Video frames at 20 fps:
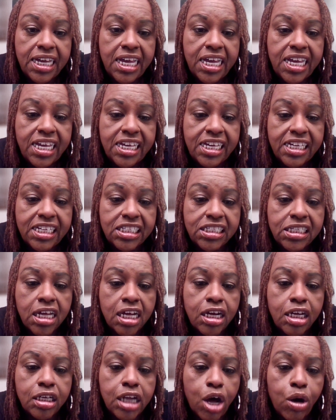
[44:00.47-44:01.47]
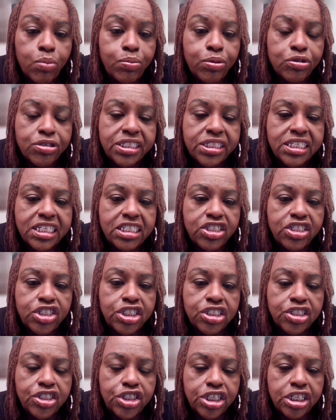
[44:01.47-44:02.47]
is global
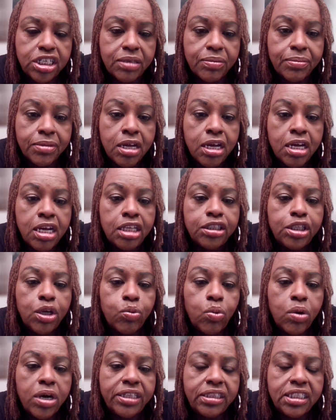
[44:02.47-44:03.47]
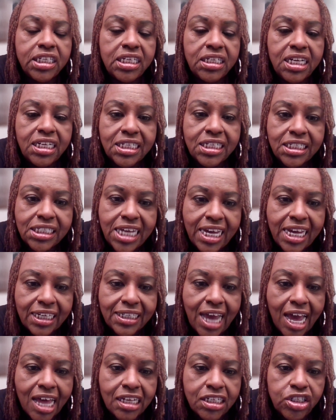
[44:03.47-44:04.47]
citizenship. The one thing that the
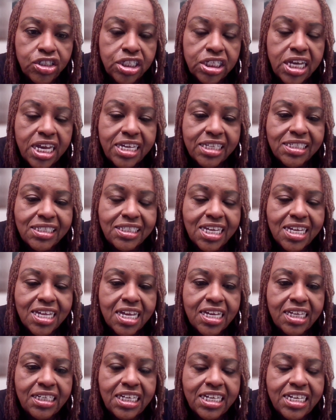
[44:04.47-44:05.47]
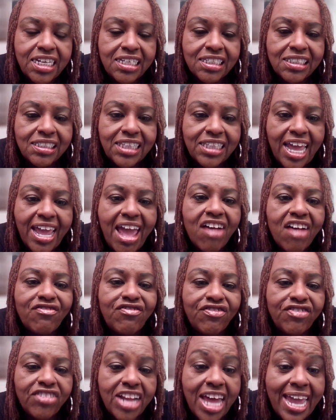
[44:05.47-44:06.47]
technology has done is they have
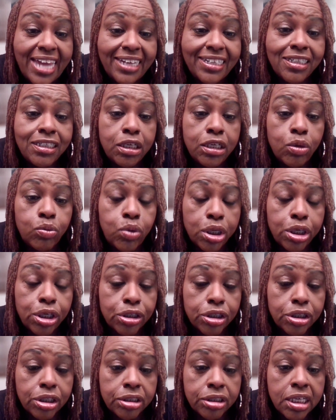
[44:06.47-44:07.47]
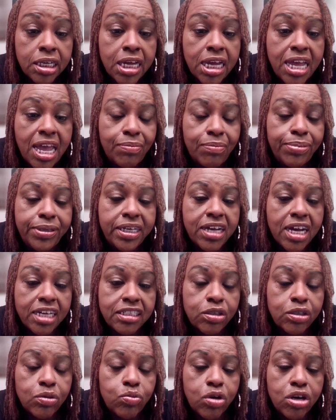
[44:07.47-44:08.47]
flattened the world. And because
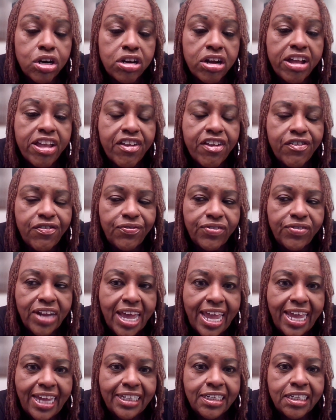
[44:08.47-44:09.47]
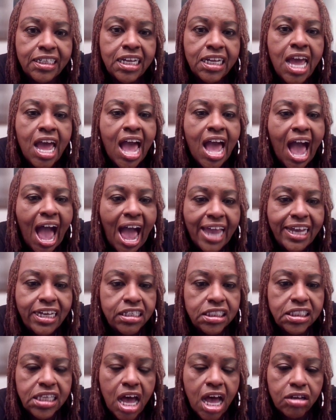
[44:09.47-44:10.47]
the world is flattened, I
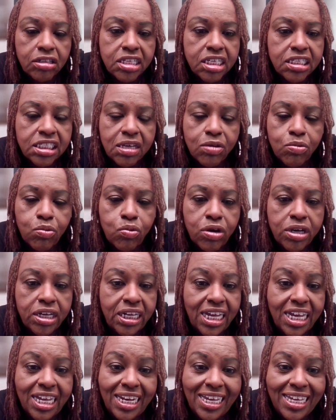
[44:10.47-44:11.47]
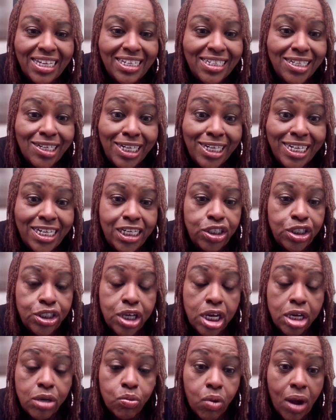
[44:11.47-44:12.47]
could talk to someone in
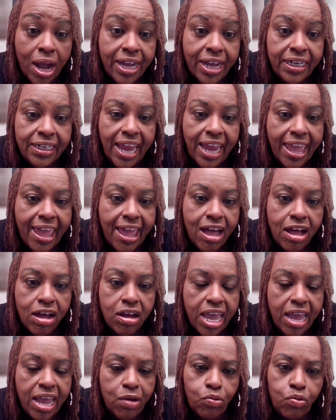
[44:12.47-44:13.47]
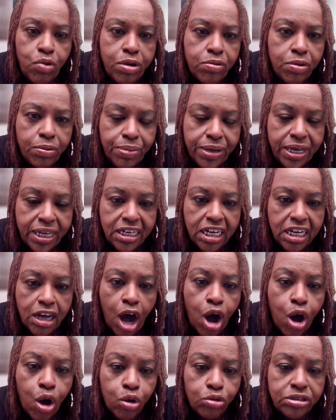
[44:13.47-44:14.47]
Indonesia right now and we would be in a
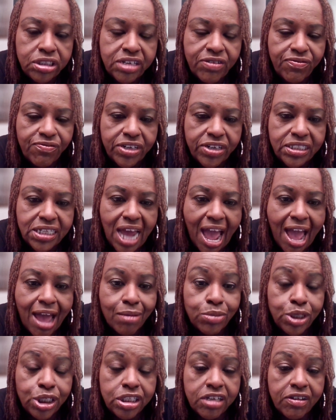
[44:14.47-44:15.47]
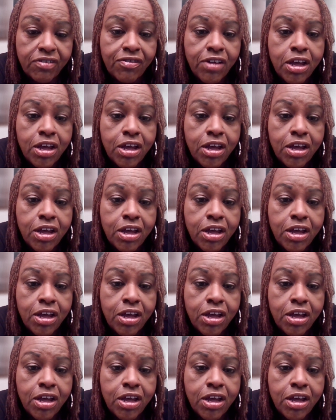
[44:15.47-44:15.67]
whole different time shift.